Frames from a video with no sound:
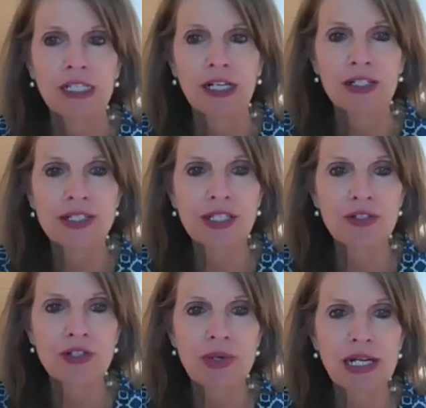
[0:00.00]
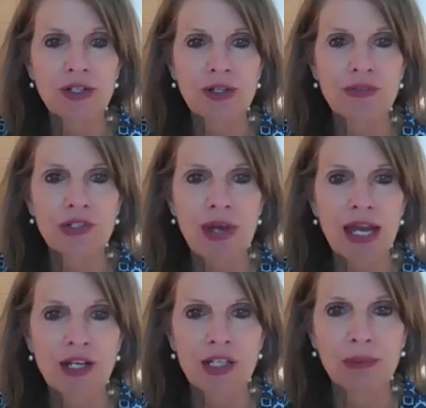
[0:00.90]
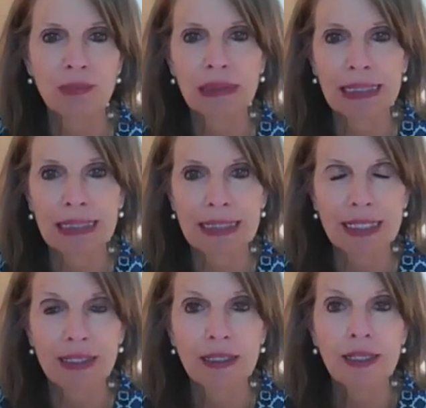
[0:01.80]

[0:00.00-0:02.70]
our Senior Director of Strategy and Planning.